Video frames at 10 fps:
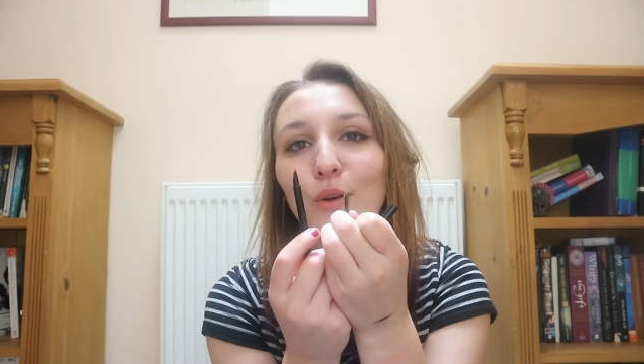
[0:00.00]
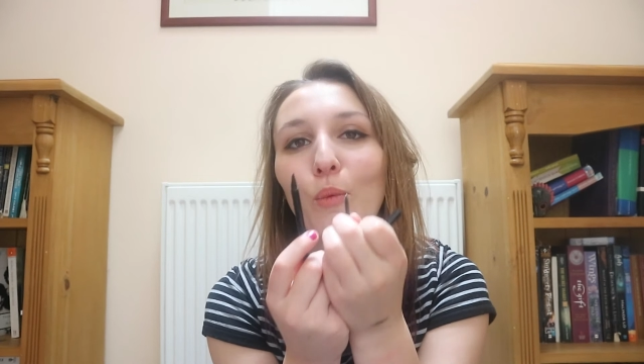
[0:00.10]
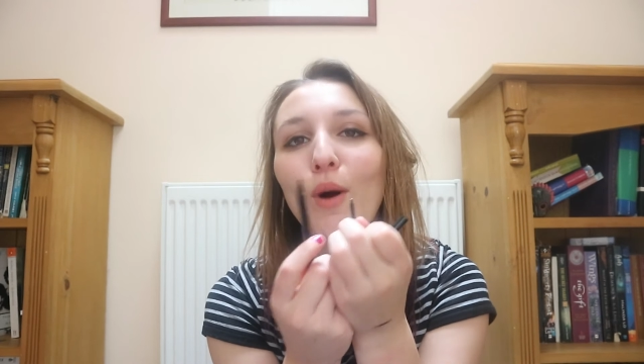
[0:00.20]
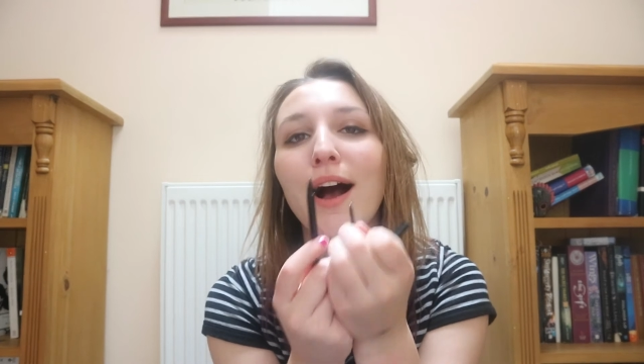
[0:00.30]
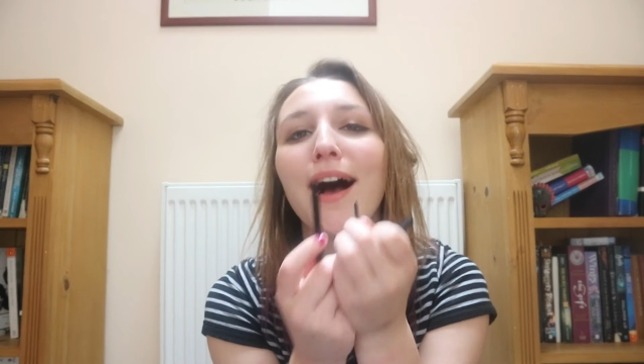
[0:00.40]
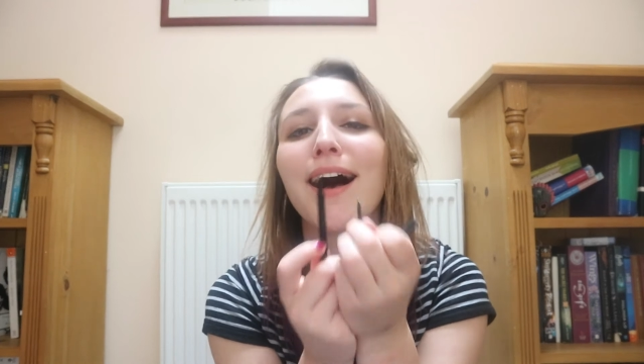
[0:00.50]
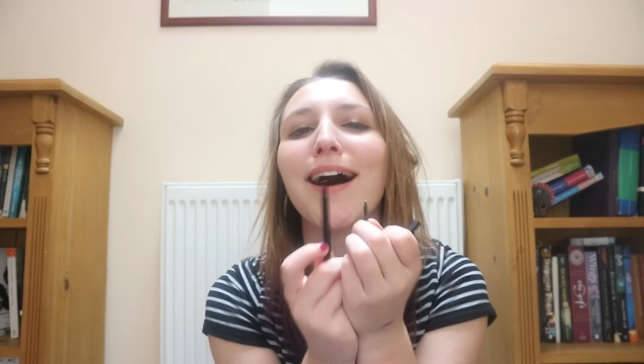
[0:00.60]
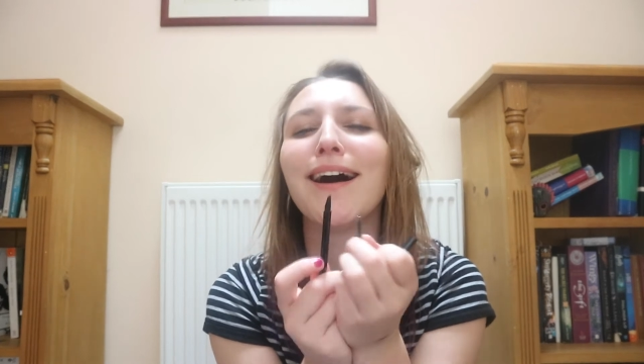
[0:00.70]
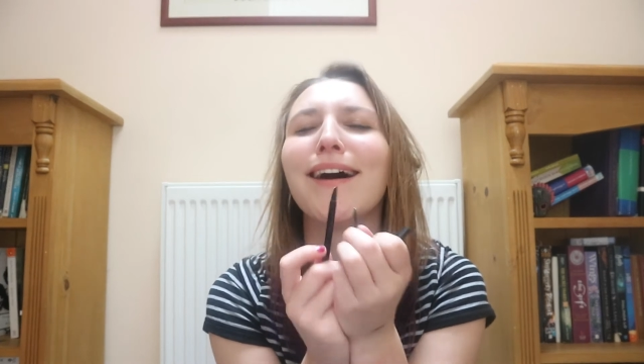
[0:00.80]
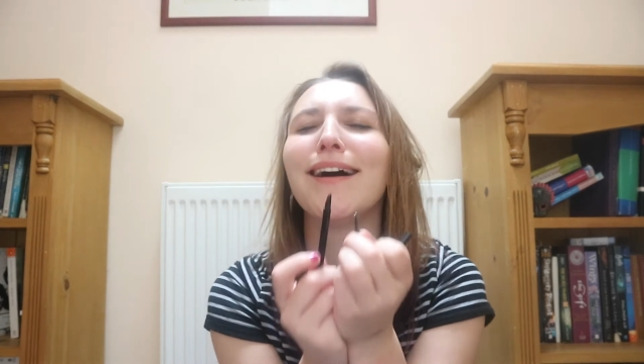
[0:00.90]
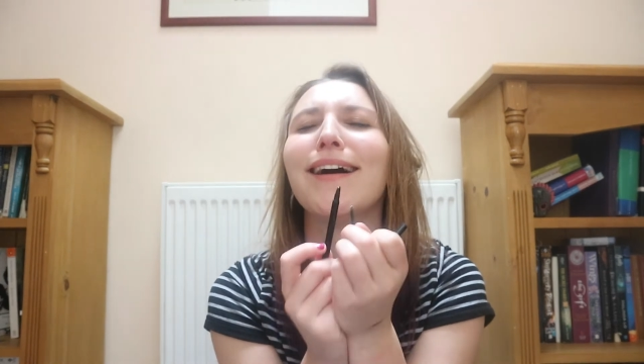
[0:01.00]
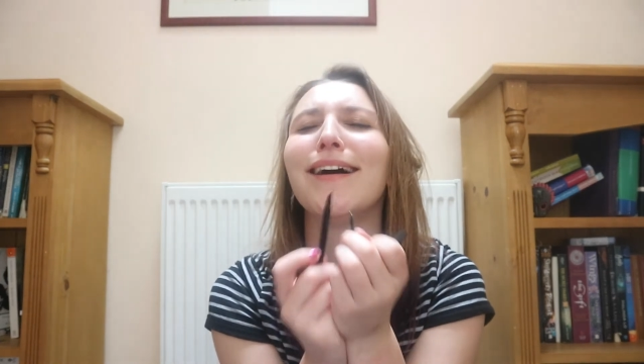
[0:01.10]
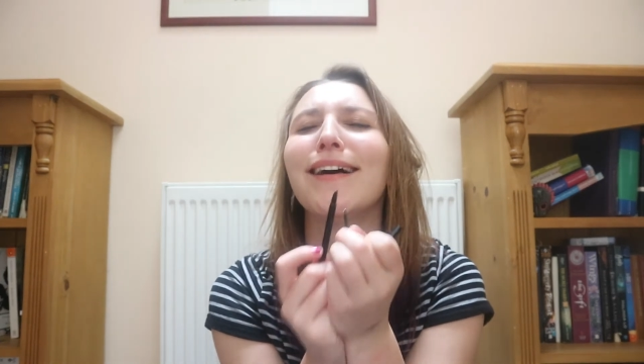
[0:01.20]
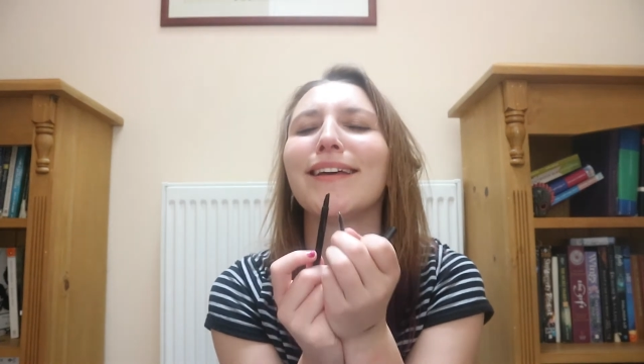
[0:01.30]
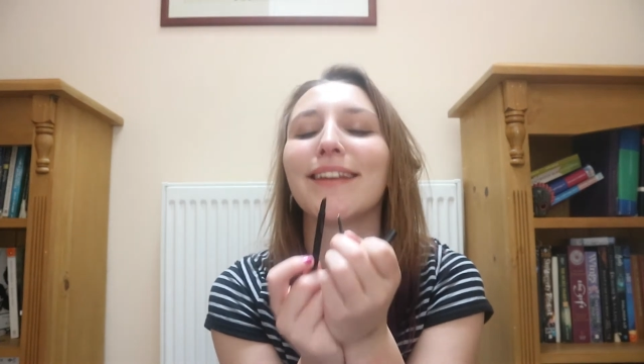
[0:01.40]
Why?
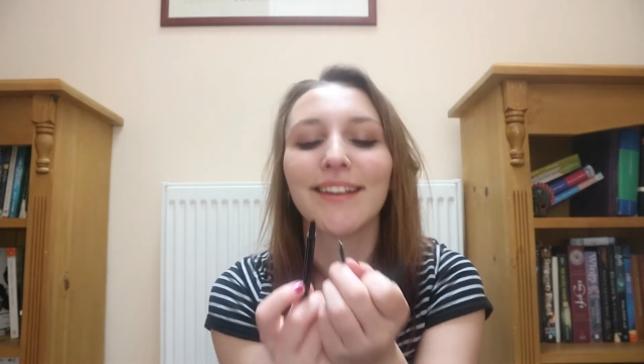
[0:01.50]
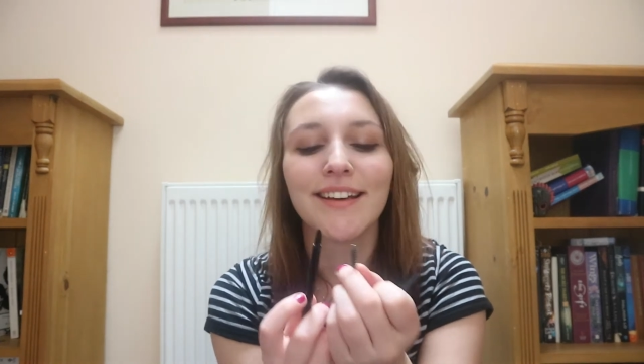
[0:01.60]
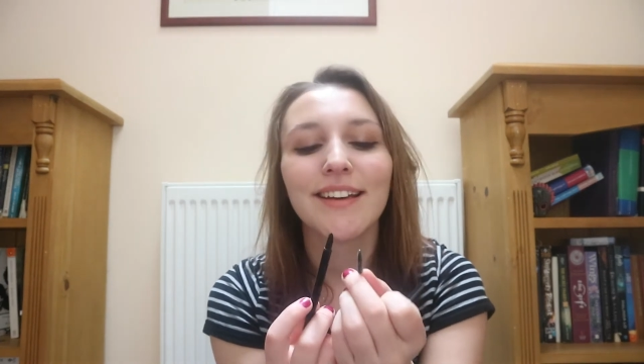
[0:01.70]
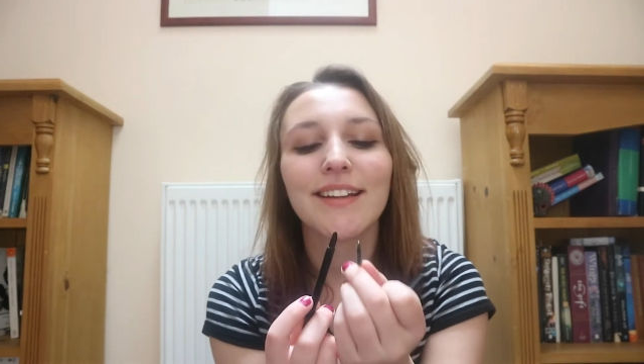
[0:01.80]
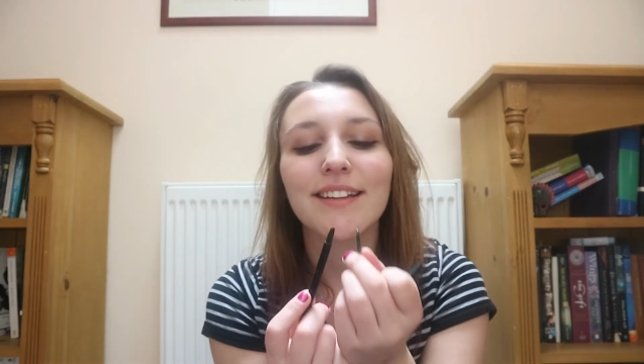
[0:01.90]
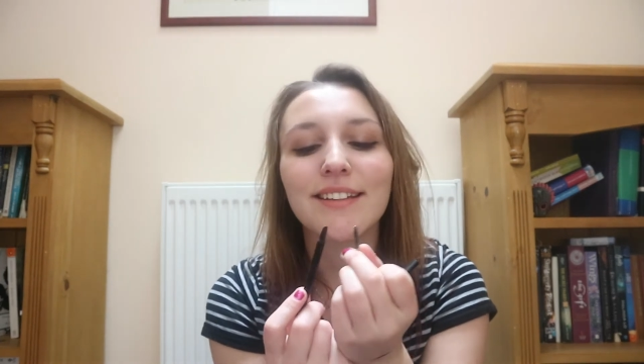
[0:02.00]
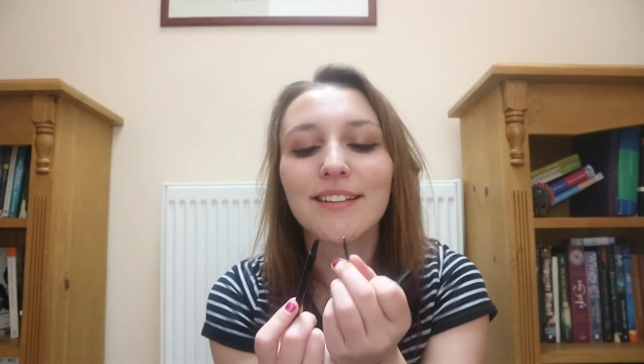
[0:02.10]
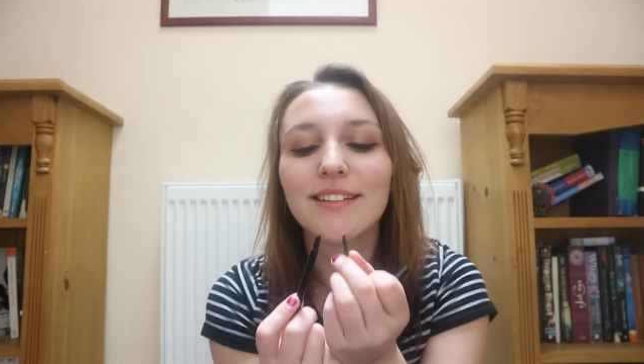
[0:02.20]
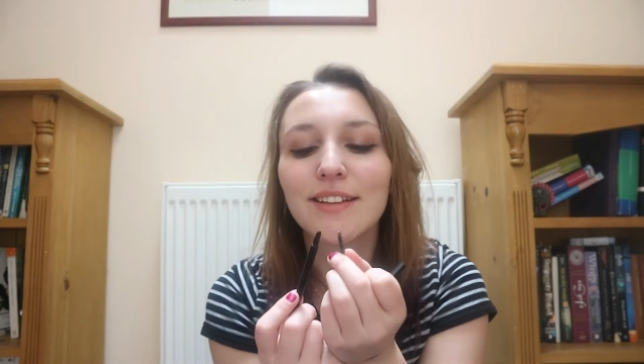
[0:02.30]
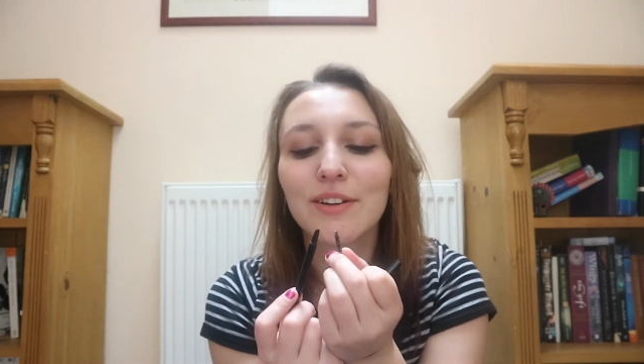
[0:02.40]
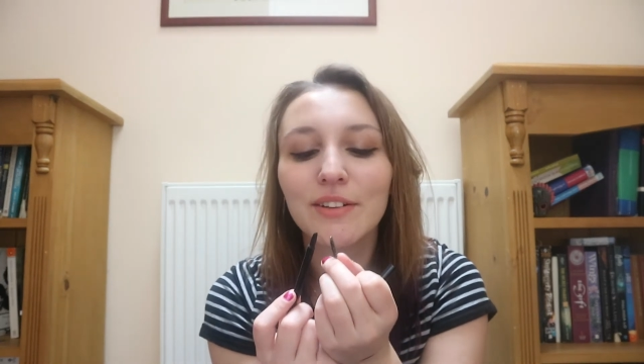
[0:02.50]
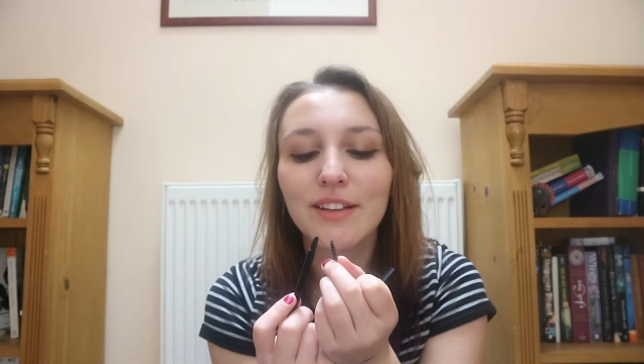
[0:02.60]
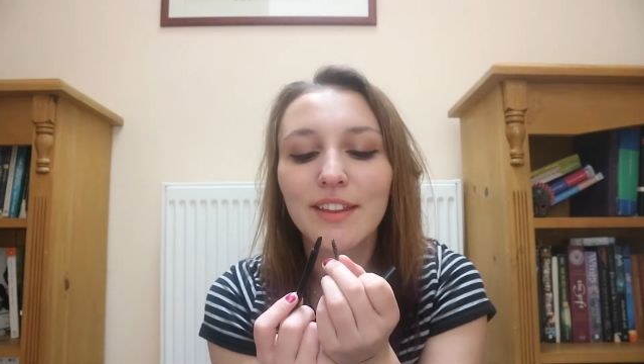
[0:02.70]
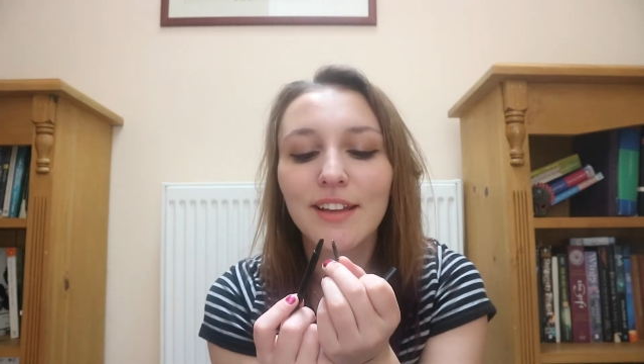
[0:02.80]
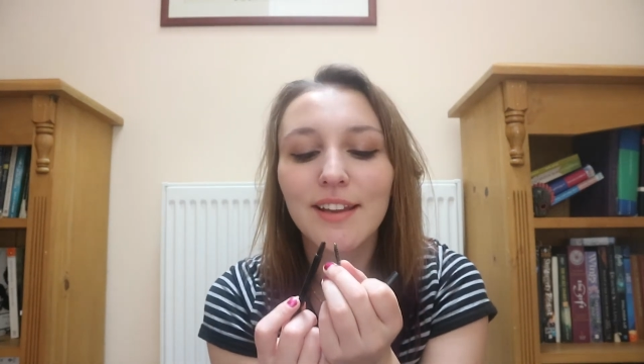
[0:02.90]
This is the
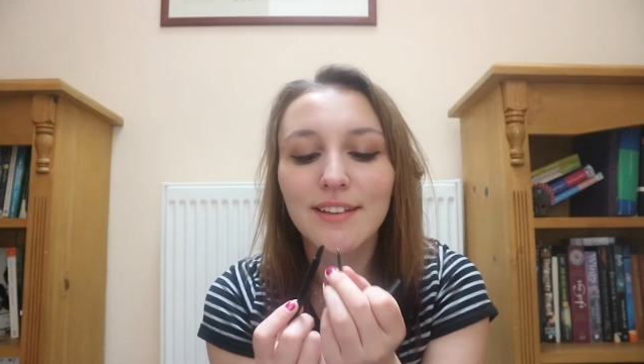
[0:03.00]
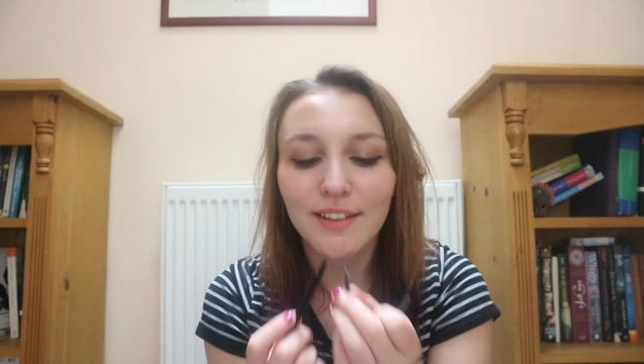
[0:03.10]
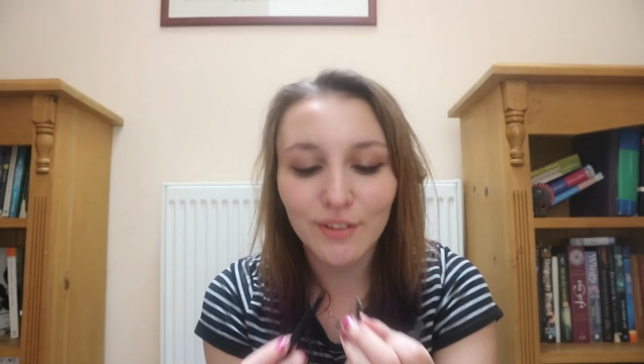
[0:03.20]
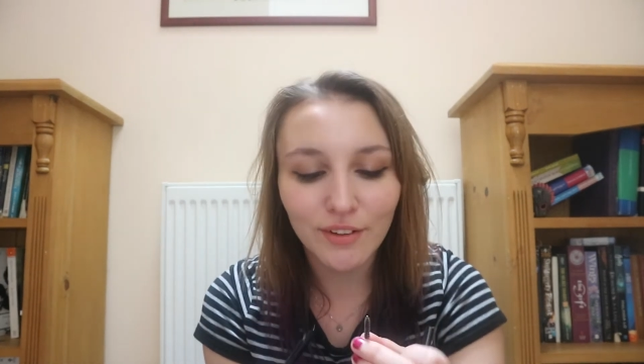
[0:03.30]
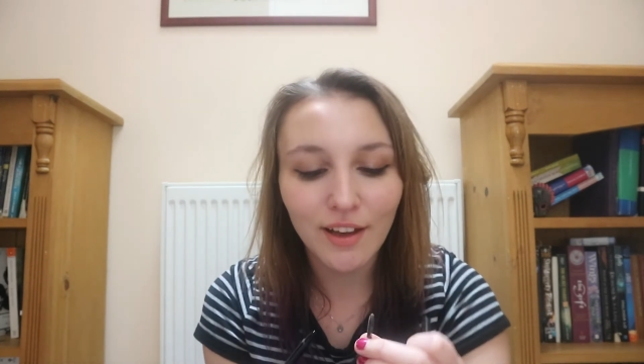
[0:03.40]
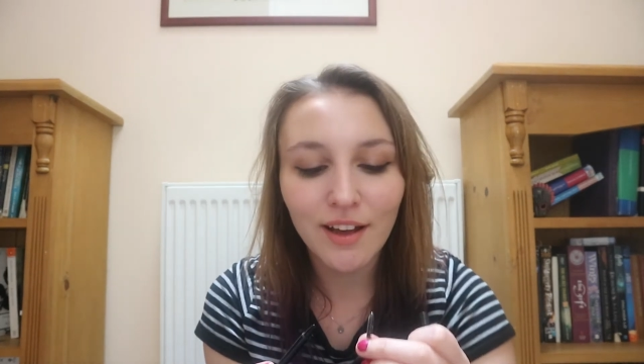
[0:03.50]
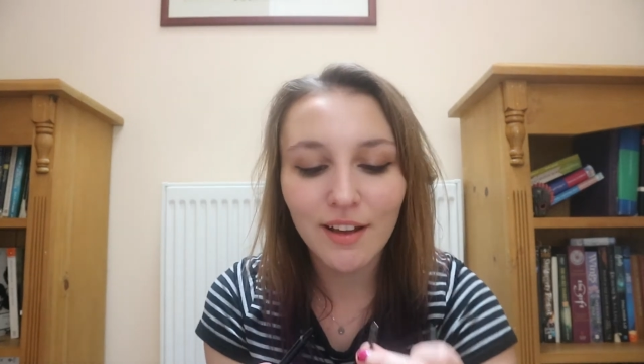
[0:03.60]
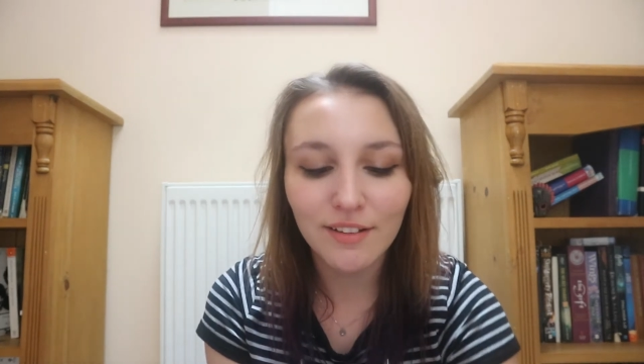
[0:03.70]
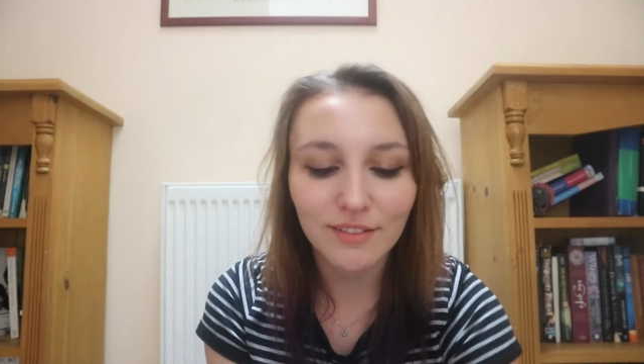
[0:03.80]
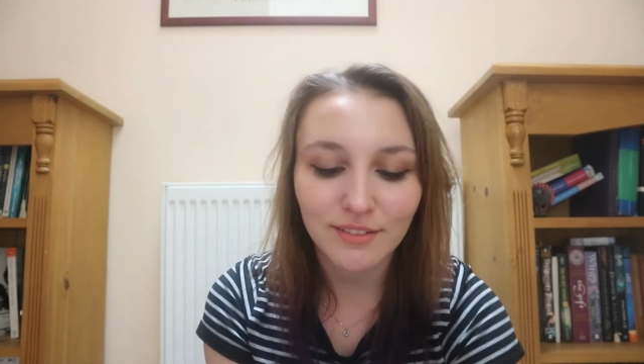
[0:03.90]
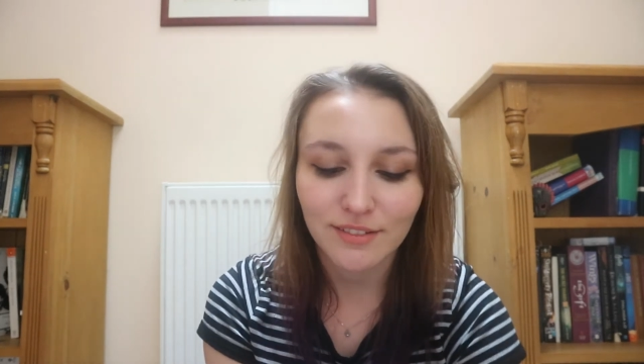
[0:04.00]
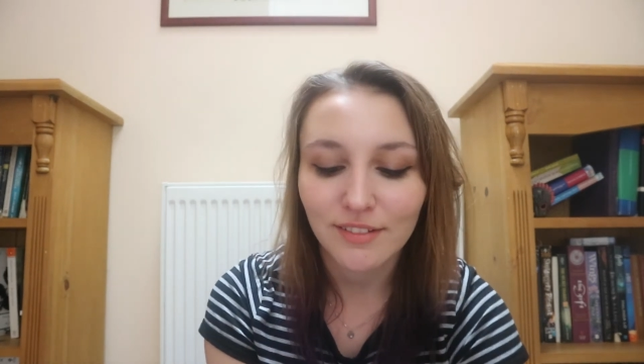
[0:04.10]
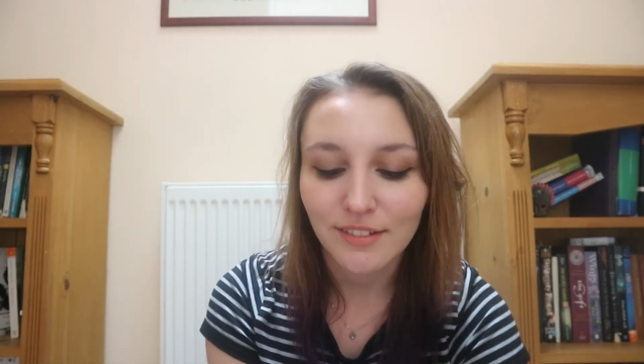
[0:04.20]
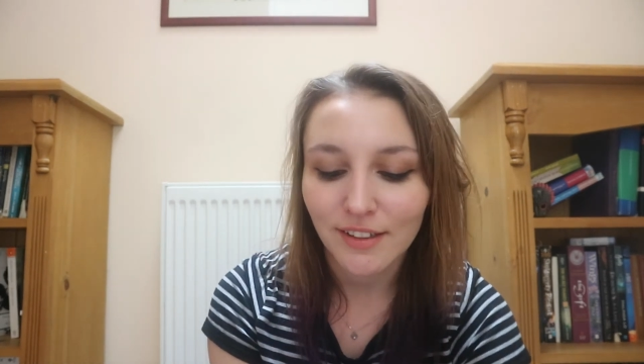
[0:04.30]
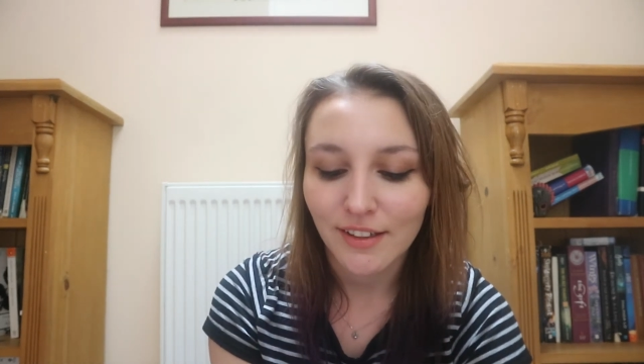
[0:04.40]
only thing letting you down.